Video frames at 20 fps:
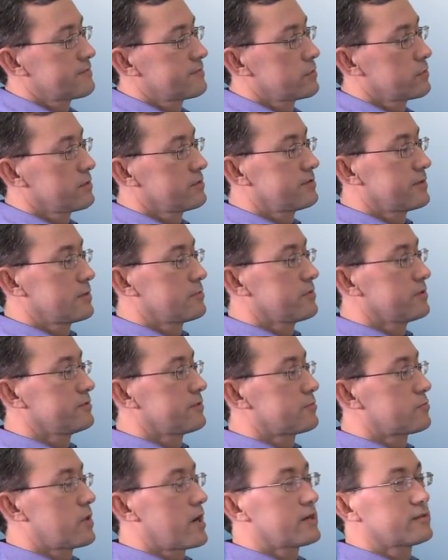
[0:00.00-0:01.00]
fuel assembly is
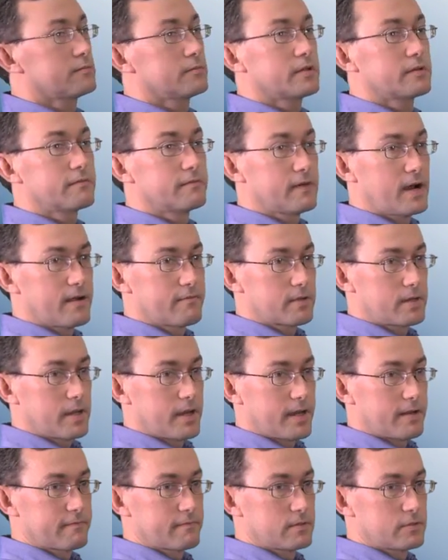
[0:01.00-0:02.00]
approximately five and a
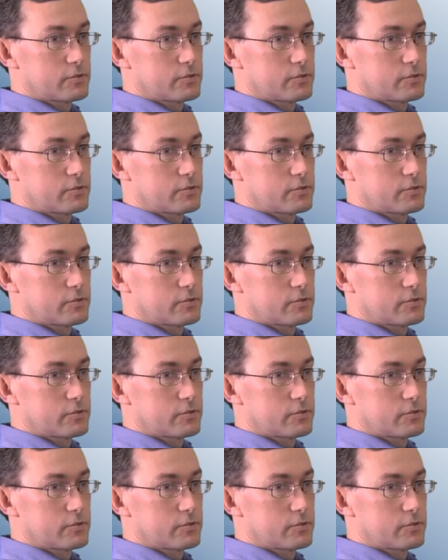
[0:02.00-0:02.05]
half